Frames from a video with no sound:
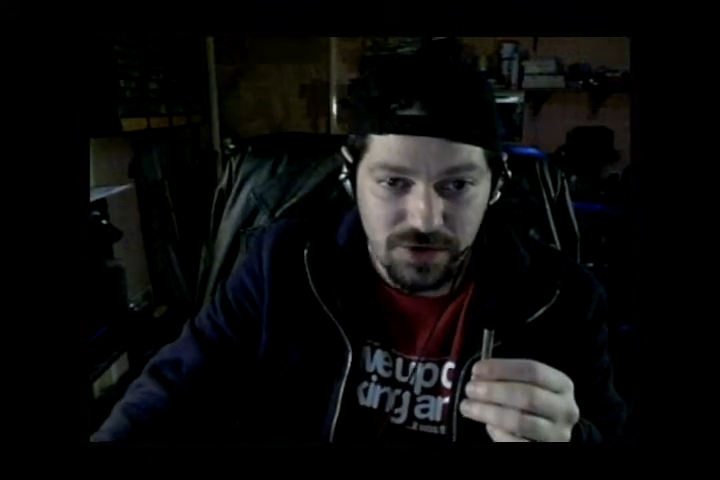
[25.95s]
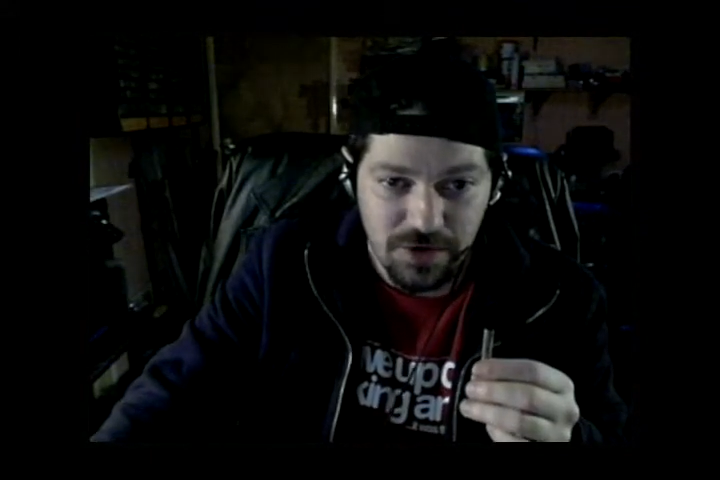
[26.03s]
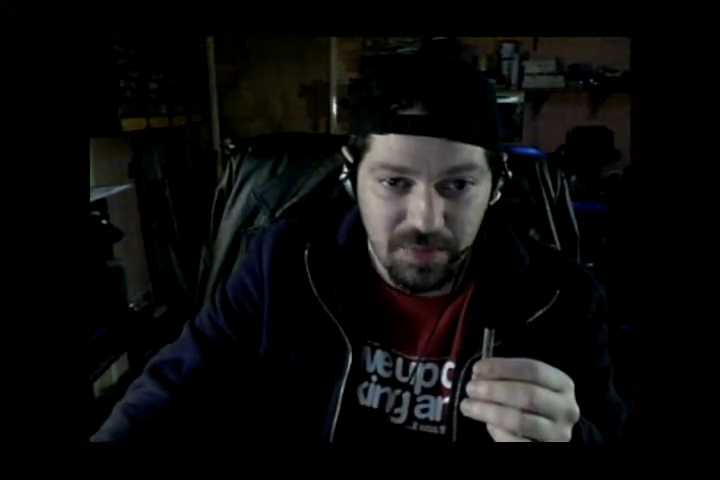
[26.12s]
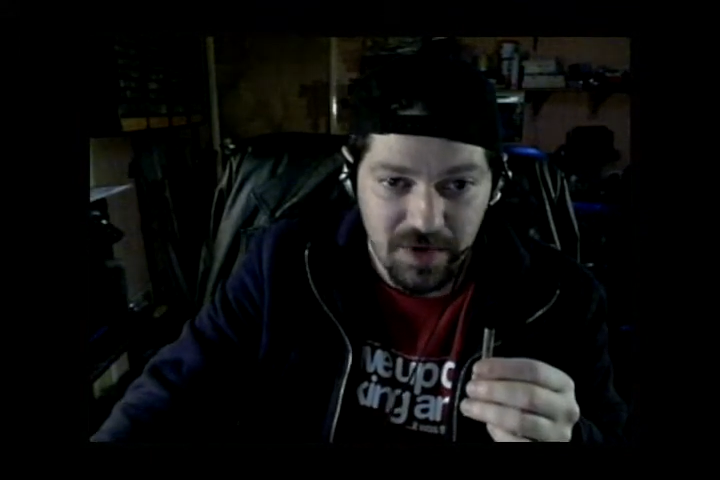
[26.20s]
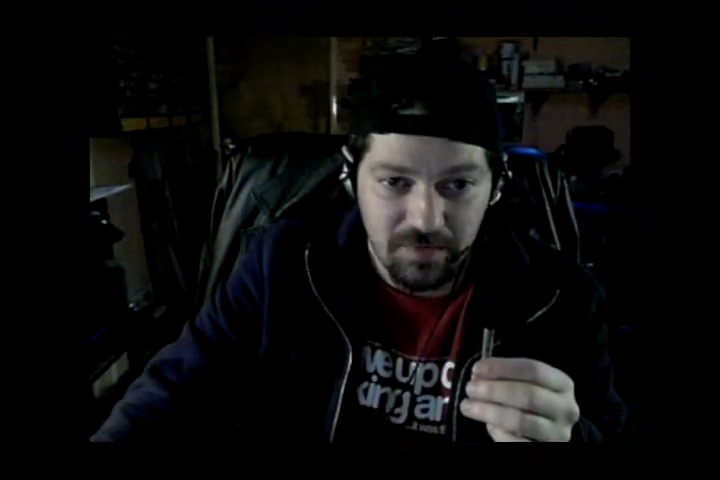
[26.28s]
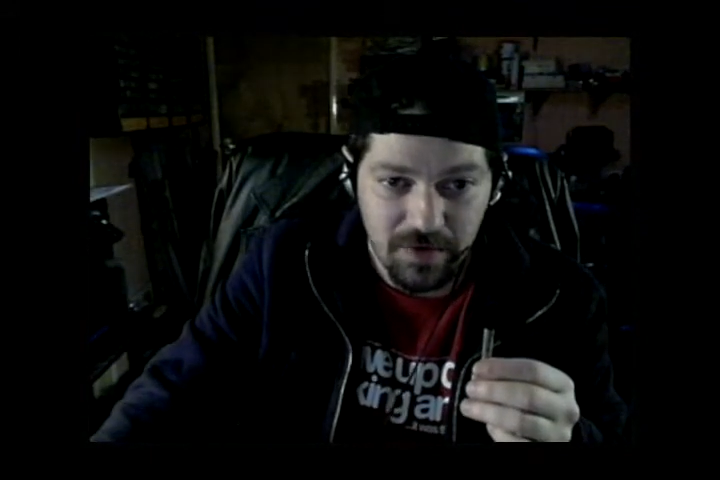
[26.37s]

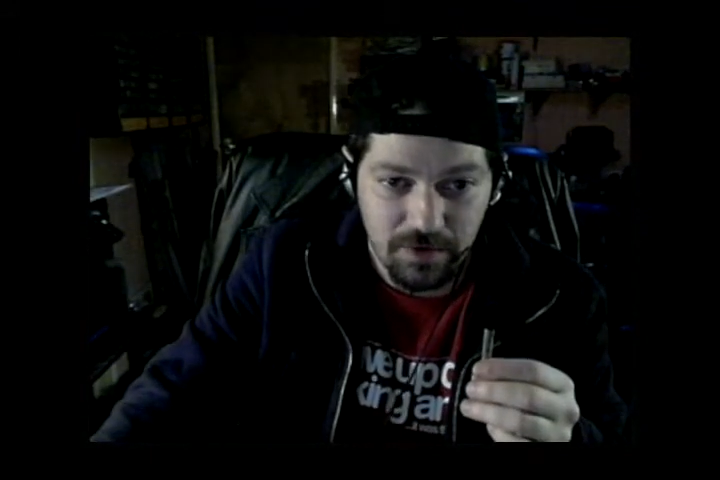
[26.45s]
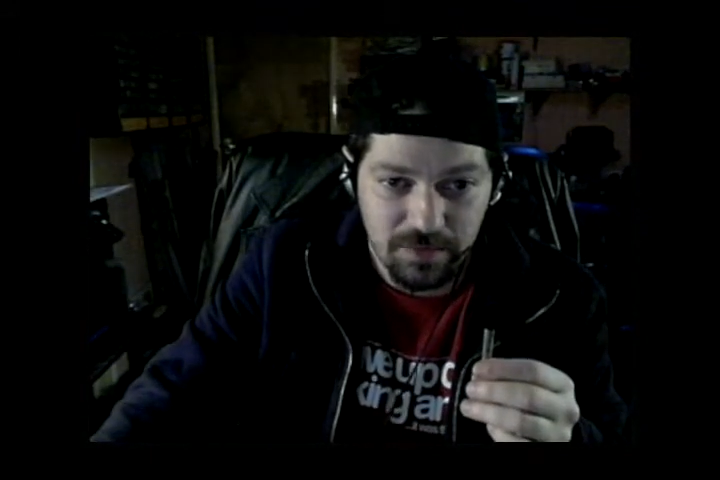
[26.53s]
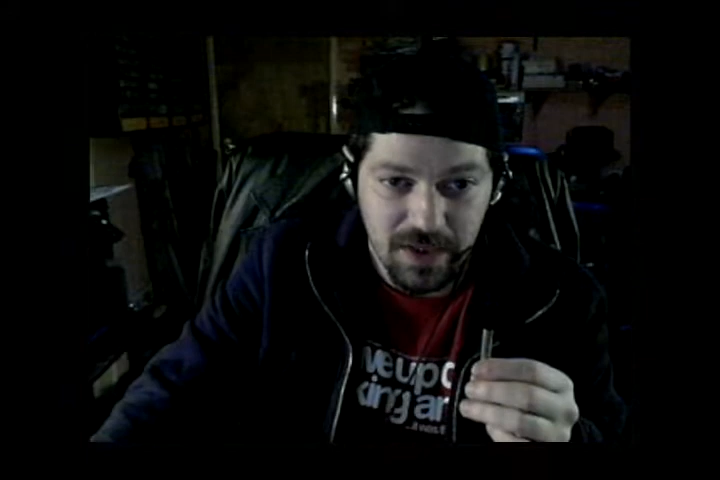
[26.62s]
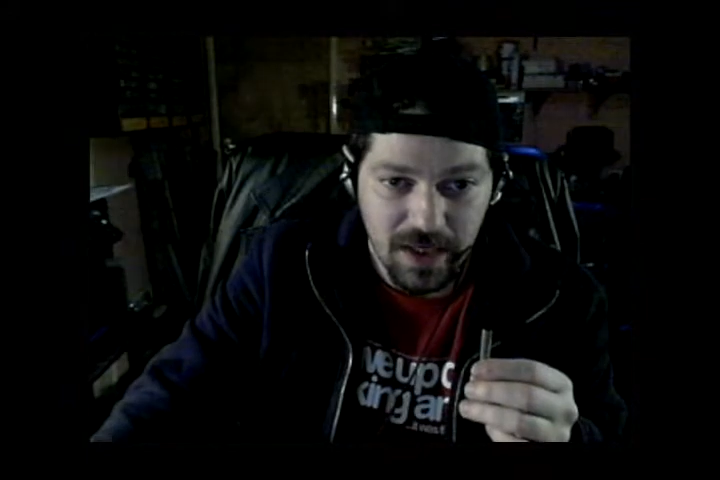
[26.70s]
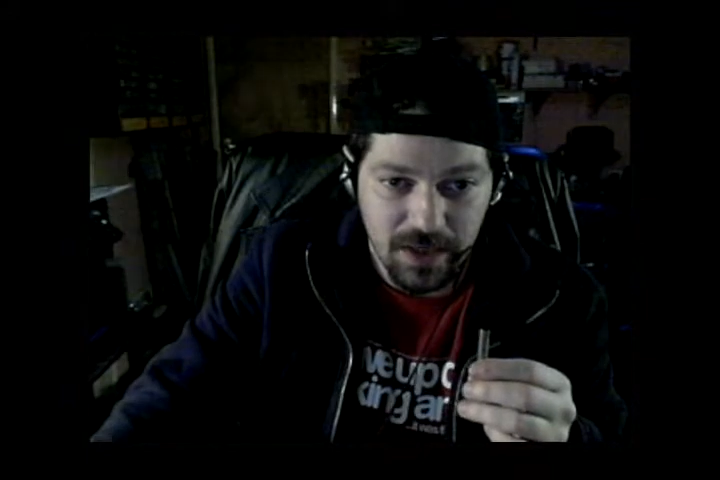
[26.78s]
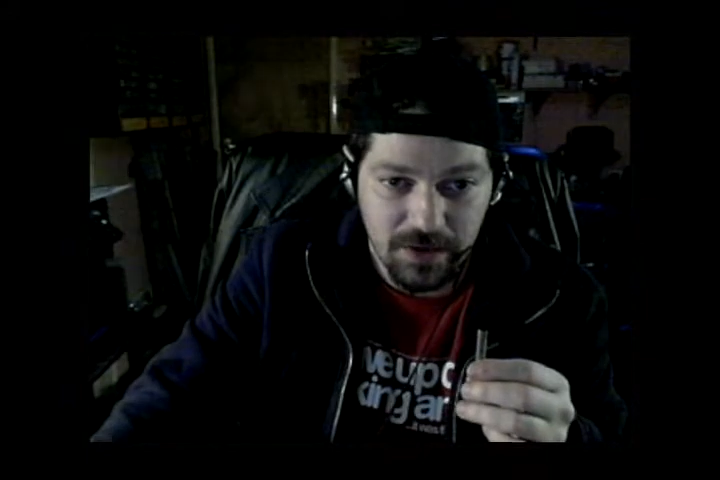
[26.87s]
on
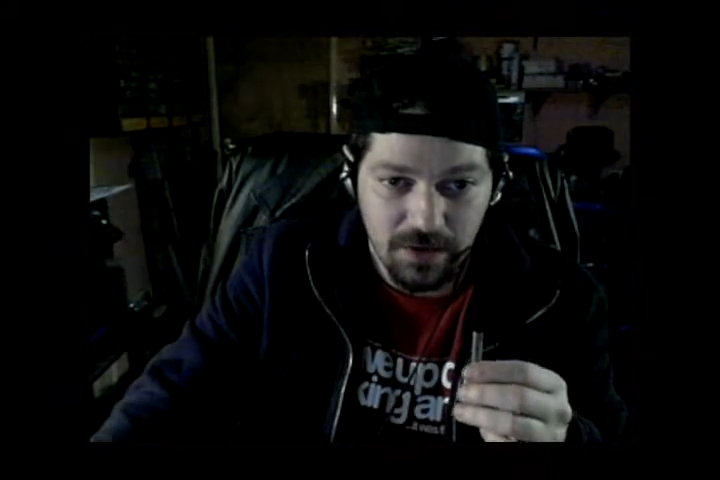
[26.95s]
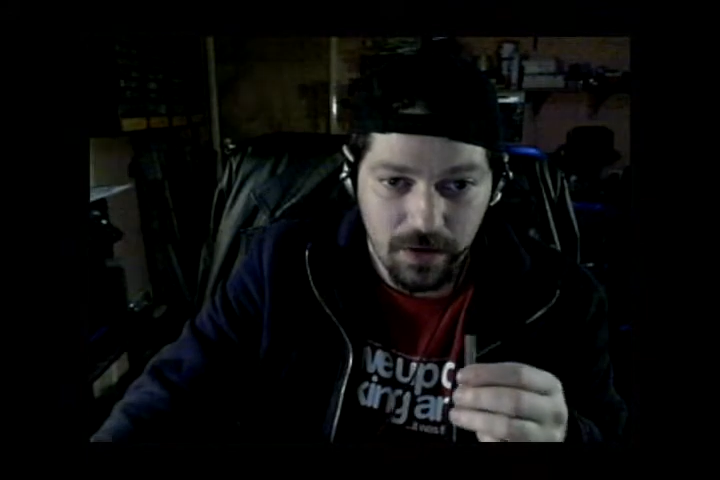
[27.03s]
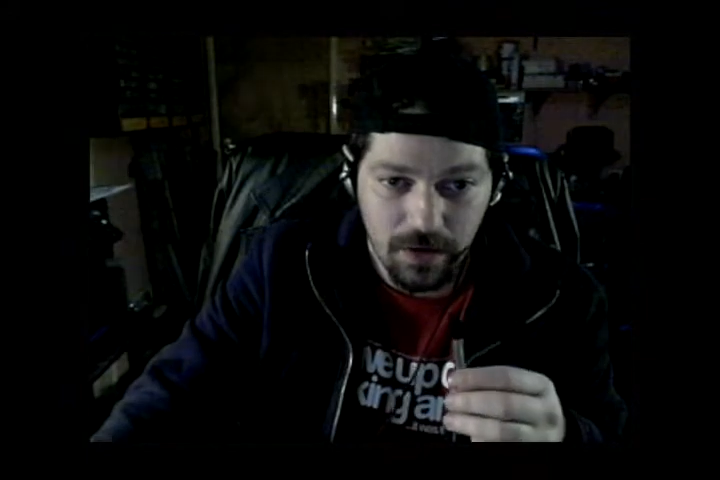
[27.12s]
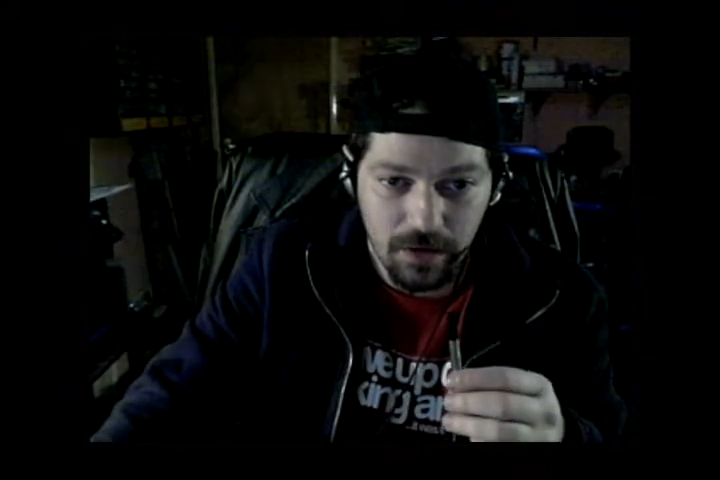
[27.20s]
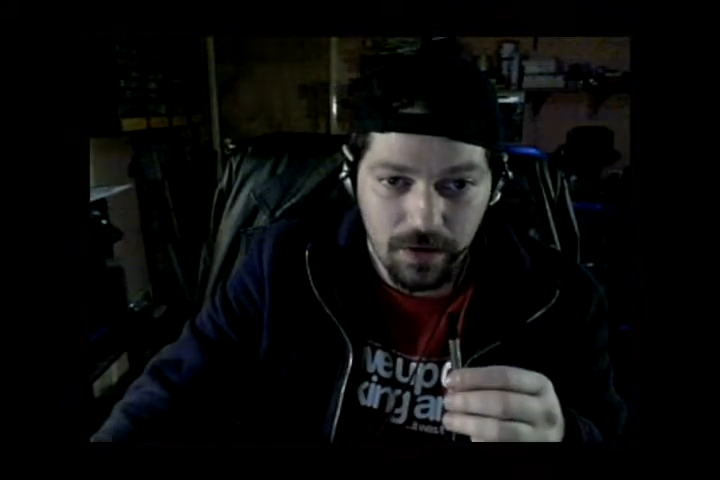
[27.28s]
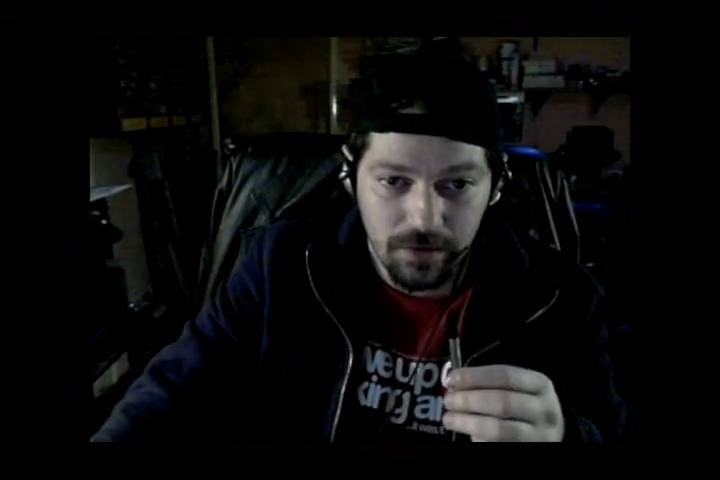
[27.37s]
the
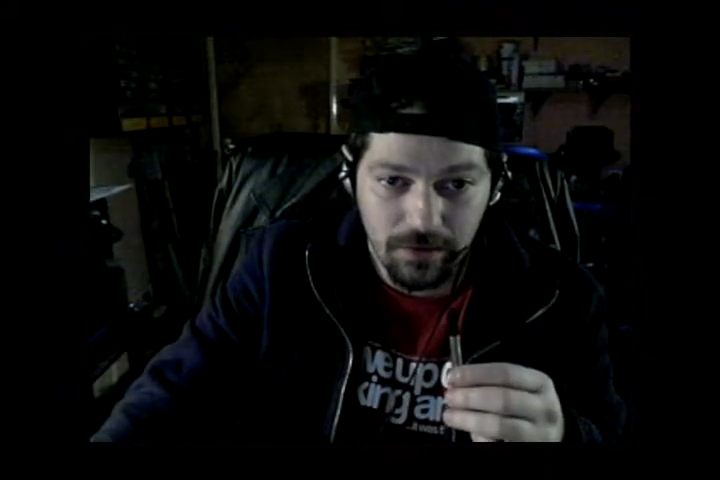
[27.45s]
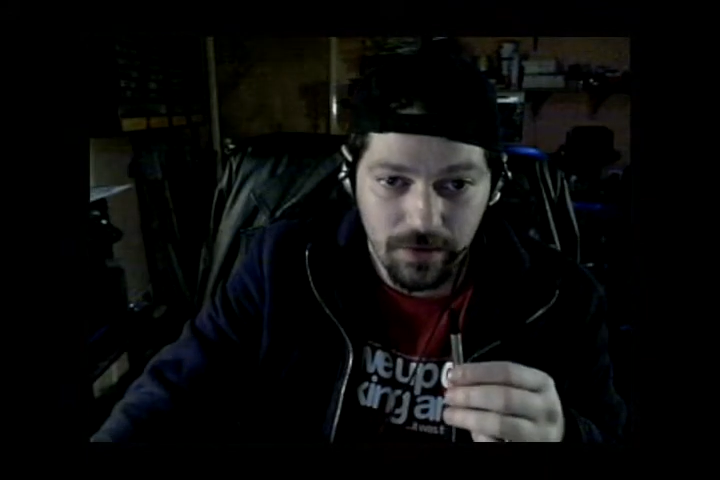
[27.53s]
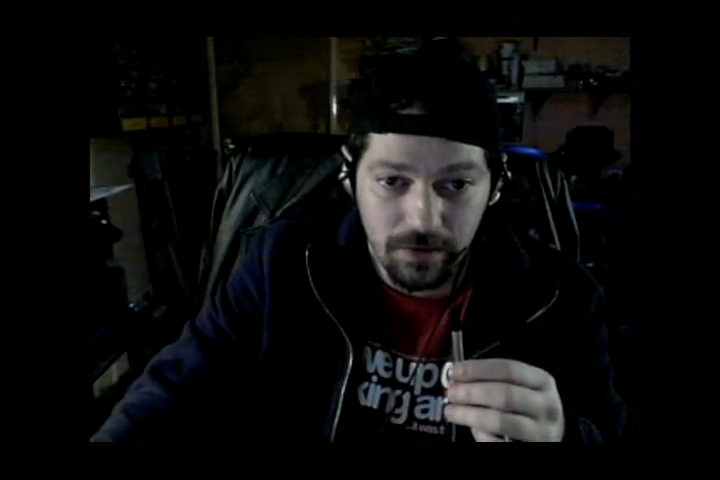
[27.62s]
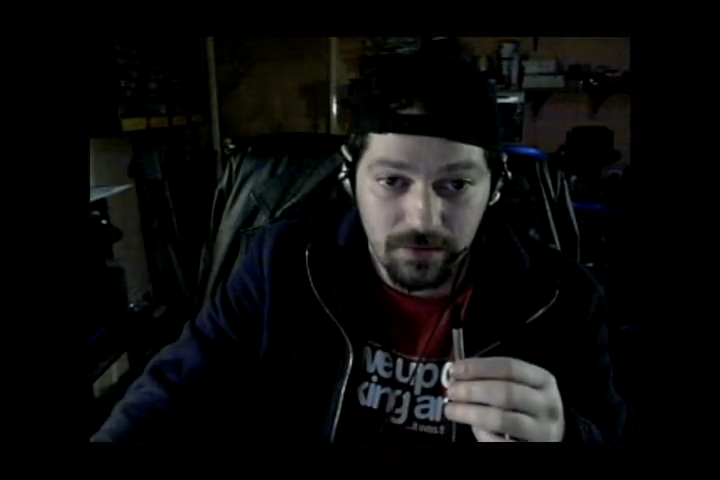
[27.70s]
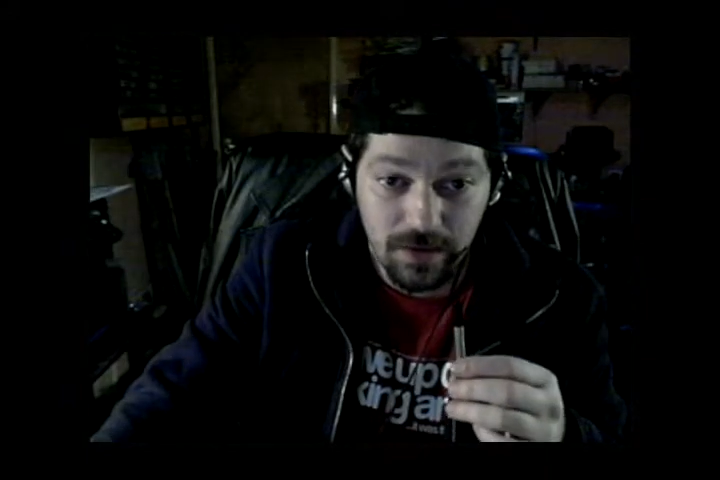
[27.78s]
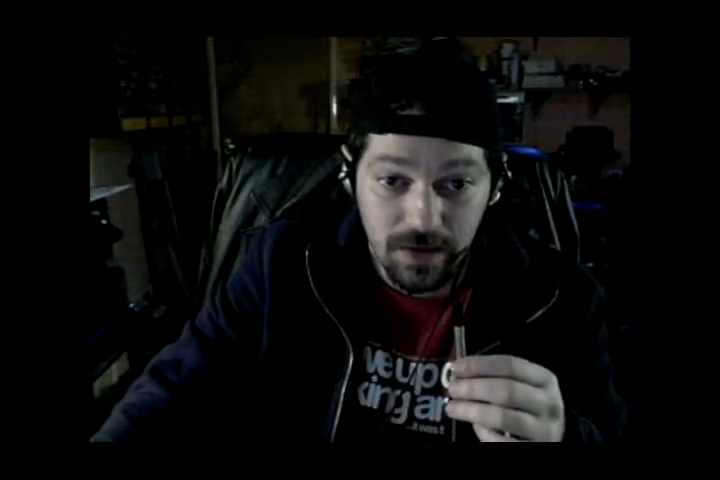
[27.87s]

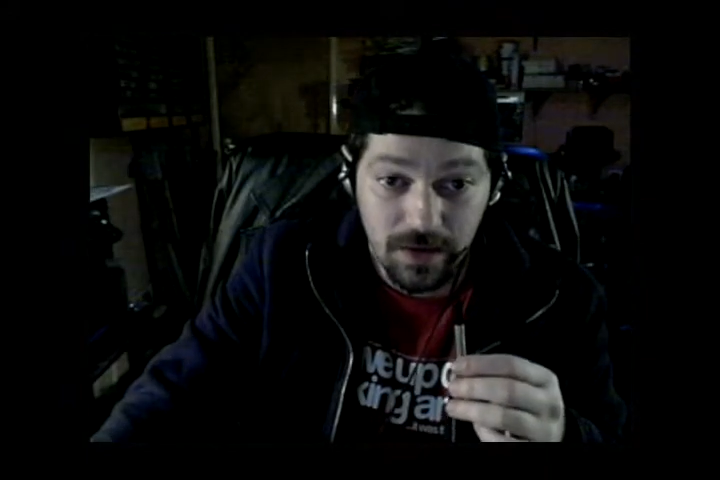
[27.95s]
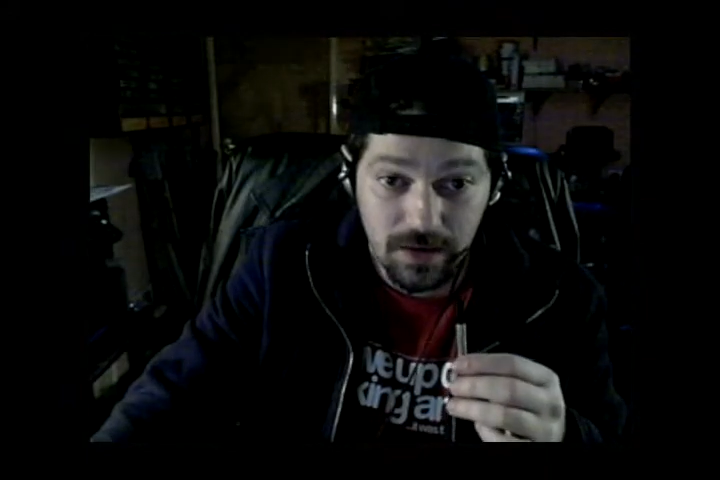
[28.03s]
e-cigarette